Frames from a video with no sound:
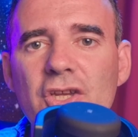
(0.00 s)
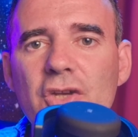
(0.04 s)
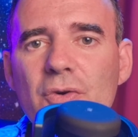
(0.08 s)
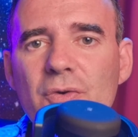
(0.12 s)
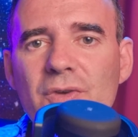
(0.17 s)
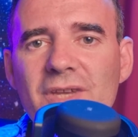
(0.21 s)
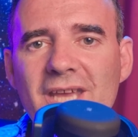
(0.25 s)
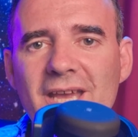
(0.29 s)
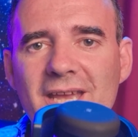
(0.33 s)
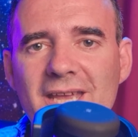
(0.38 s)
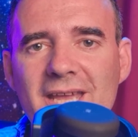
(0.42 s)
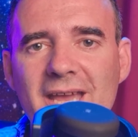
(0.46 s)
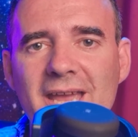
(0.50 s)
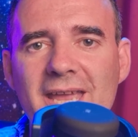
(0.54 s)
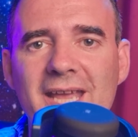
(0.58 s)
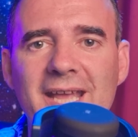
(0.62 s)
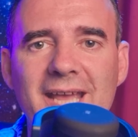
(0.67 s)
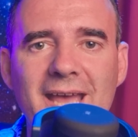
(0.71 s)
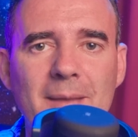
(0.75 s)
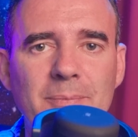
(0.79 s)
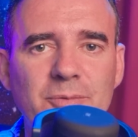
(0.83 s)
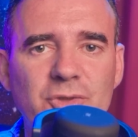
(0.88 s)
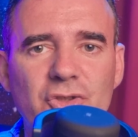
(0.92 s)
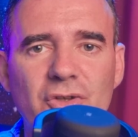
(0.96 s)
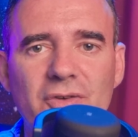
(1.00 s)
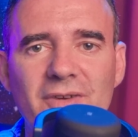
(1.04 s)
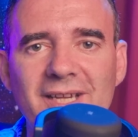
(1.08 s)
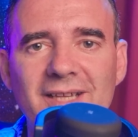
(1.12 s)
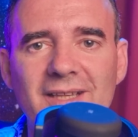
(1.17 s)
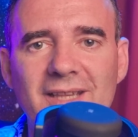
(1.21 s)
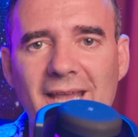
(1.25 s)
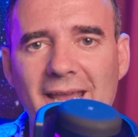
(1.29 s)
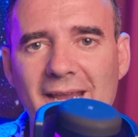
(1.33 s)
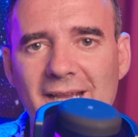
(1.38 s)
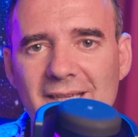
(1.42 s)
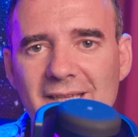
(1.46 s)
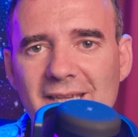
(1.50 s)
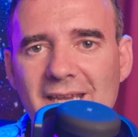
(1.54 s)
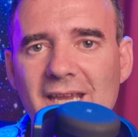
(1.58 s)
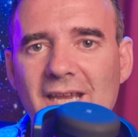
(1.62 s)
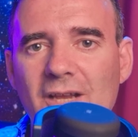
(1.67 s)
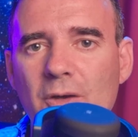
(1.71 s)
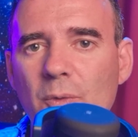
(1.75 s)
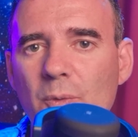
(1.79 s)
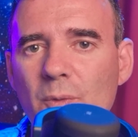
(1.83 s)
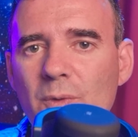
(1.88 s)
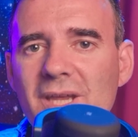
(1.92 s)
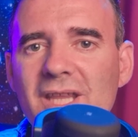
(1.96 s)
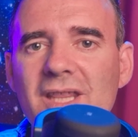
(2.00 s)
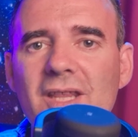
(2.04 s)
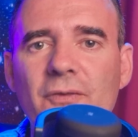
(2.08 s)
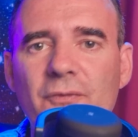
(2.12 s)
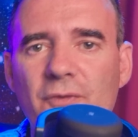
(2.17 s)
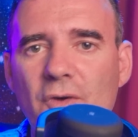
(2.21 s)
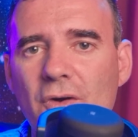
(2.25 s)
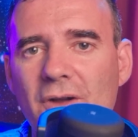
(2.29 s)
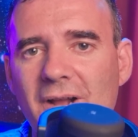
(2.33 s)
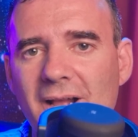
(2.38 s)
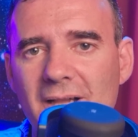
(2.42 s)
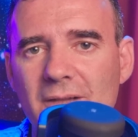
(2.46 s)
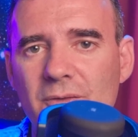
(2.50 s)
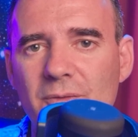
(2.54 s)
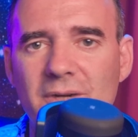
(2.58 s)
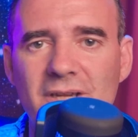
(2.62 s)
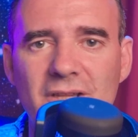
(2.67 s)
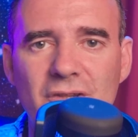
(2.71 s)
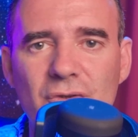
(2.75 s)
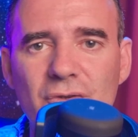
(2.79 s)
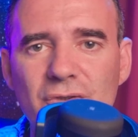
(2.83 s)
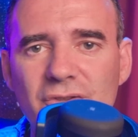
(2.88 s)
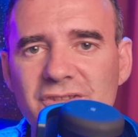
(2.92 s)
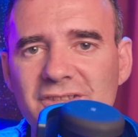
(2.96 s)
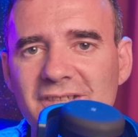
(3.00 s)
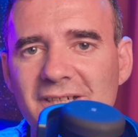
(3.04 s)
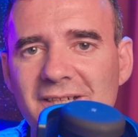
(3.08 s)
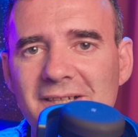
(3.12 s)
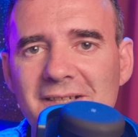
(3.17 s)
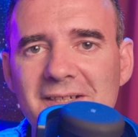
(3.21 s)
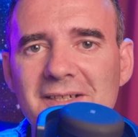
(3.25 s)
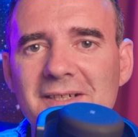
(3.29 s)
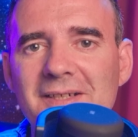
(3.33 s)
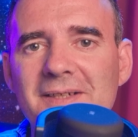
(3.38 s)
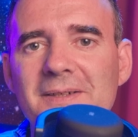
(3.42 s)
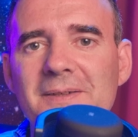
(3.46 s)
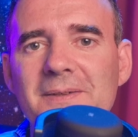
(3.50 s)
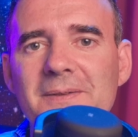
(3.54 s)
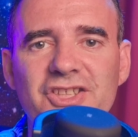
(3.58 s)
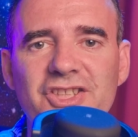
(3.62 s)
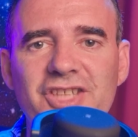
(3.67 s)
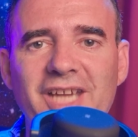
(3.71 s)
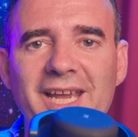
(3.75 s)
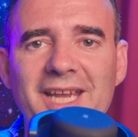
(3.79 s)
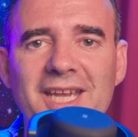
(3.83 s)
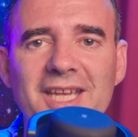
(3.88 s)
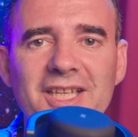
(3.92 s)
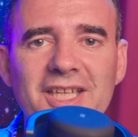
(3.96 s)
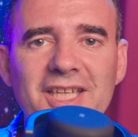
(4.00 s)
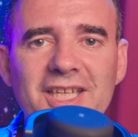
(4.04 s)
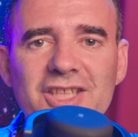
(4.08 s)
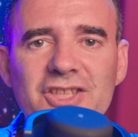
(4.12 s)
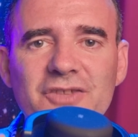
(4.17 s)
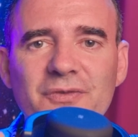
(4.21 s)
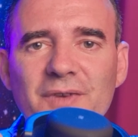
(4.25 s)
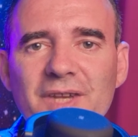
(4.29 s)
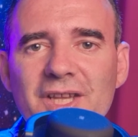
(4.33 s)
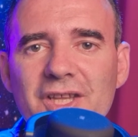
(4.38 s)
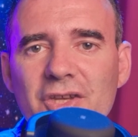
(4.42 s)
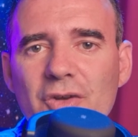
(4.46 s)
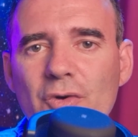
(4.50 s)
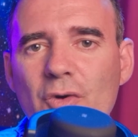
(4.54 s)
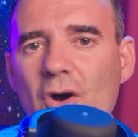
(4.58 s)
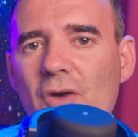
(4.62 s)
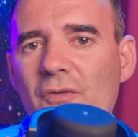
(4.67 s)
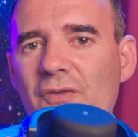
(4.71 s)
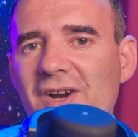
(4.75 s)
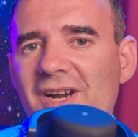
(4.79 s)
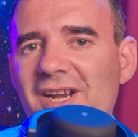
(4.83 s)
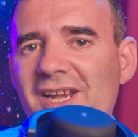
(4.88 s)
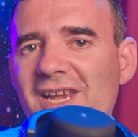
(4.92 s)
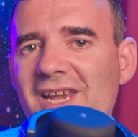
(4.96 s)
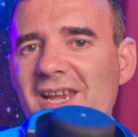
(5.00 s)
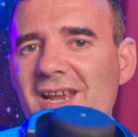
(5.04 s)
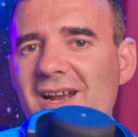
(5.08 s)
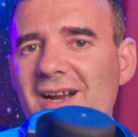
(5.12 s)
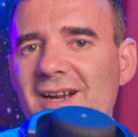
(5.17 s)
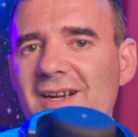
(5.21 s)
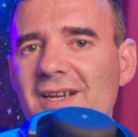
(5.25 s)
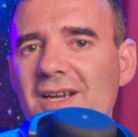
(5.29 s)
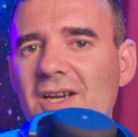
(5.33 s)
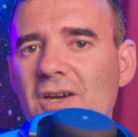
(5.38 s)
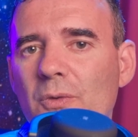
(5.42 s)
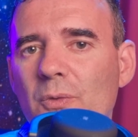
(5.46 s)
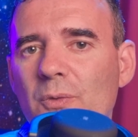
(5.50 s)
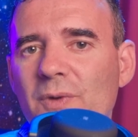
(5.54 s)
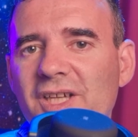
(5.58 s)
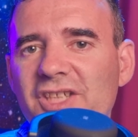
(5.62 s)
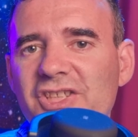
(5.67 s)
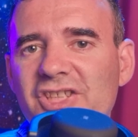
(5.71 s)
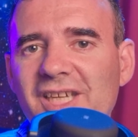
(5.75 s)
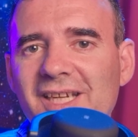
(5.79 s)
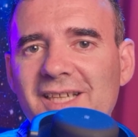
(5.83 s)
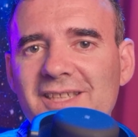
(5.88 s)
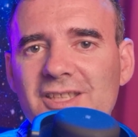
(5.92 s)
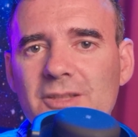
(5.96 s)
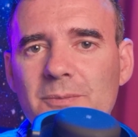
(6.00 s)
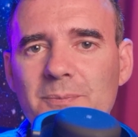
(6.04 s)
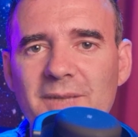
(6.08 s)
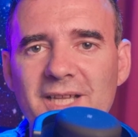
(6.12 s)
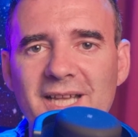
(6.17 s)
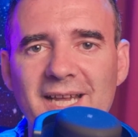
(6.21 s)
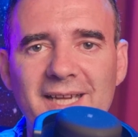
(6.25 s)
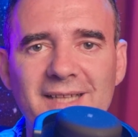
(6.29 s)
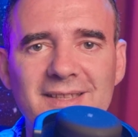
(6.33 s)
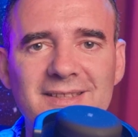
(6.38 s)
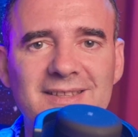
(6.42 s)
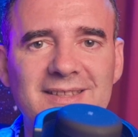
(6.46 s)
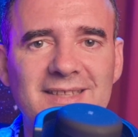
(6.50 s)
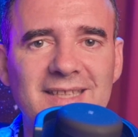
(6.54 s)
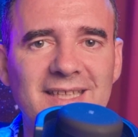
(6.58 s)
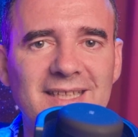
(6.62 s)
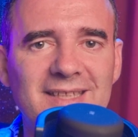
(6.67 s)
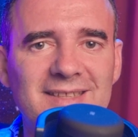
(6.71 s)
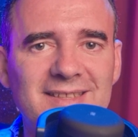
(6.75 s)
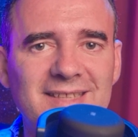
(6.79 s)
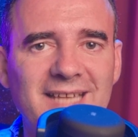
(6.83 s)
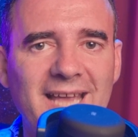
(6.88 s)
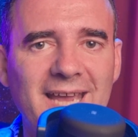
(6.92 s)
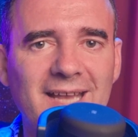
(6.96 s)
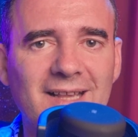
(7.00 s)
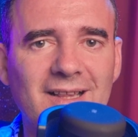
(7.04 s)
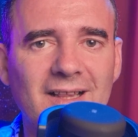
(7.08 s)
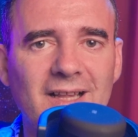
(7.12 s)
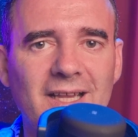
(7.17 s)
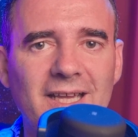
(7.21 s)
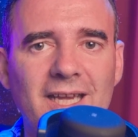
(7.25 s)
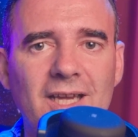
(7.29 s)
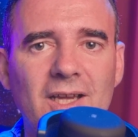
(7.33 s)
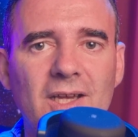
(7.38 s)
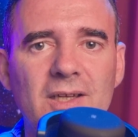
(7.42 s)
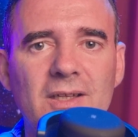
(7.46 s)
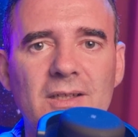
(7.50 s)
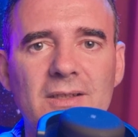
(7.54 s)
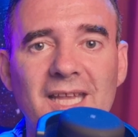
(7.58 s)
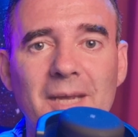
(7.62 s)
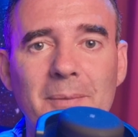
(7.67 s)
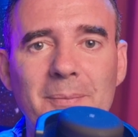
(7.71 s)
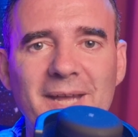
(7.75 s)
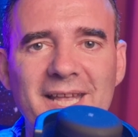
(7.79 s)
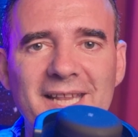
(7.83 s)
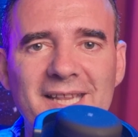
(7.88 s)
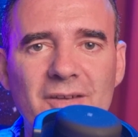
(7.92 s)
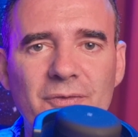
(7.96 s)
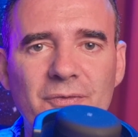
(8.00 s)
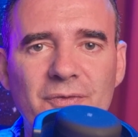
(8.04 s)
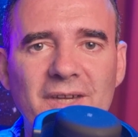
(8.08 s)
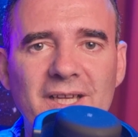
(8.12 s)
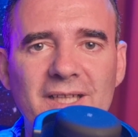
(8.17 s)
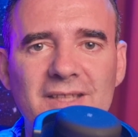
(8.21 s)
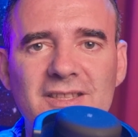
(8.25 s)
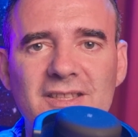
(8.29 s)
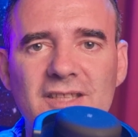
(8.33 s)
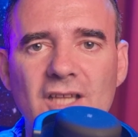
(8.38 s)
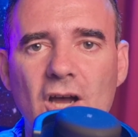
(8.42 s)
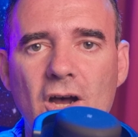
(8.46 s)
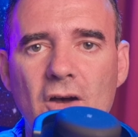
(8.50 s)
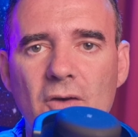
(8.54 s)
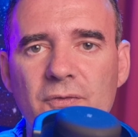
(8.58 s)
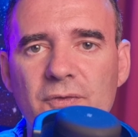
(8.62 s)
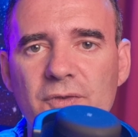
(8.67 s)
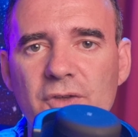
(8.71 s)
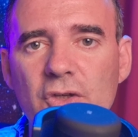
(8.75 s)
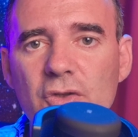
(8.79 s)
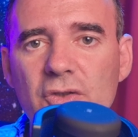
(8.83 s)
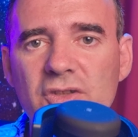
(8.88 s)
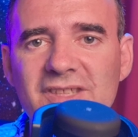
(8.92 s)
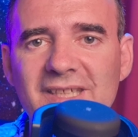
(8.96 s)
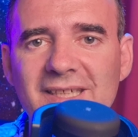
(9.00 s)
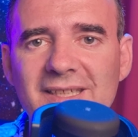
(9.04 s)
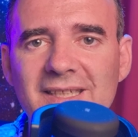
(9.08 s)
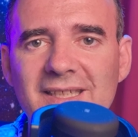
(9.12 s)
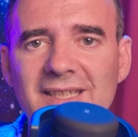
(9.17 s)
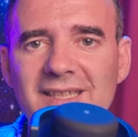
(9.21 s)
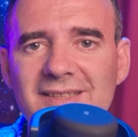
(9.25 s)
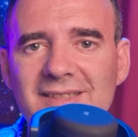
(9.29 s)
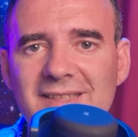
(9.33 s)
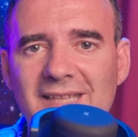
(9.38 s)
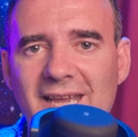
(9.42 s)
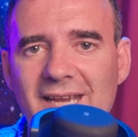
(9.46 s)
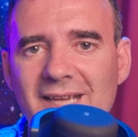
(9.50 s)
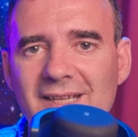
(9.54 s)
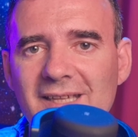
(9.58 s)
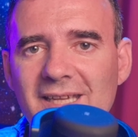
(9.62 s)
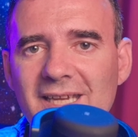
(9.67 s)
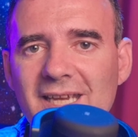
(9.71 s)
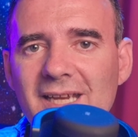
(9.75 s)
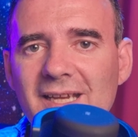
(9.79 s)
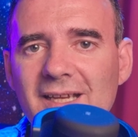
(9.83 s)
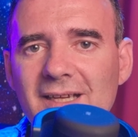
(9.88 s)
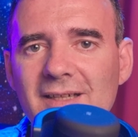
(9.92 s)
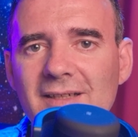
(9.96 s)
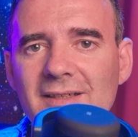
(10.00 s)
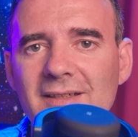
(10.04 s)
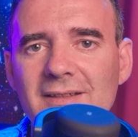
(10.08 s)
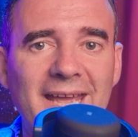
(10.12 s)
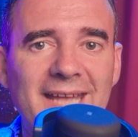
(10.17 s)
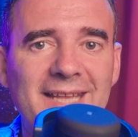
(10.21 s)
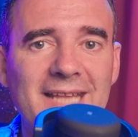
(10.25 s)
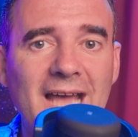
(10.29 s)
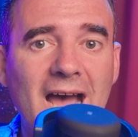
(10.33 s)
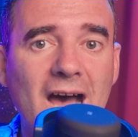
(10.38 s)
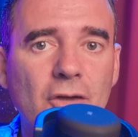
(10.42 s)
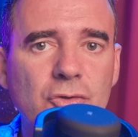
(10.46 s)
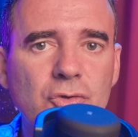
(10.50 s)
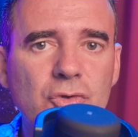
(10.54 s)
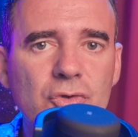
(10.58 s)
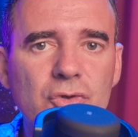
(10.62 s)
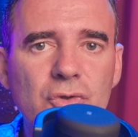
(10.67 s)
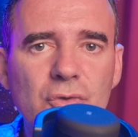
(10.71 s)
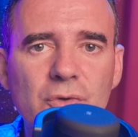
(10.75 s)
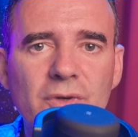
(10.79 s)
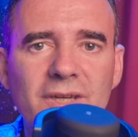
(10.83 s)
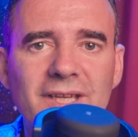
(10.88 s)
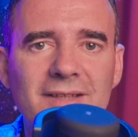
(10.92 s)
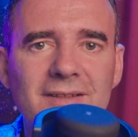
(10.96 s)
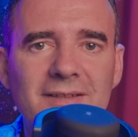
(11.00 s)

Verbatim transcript: new EA capturing technique with a focal reducer Checking this video over here, which explains exactly the benefits of using this technique and how to do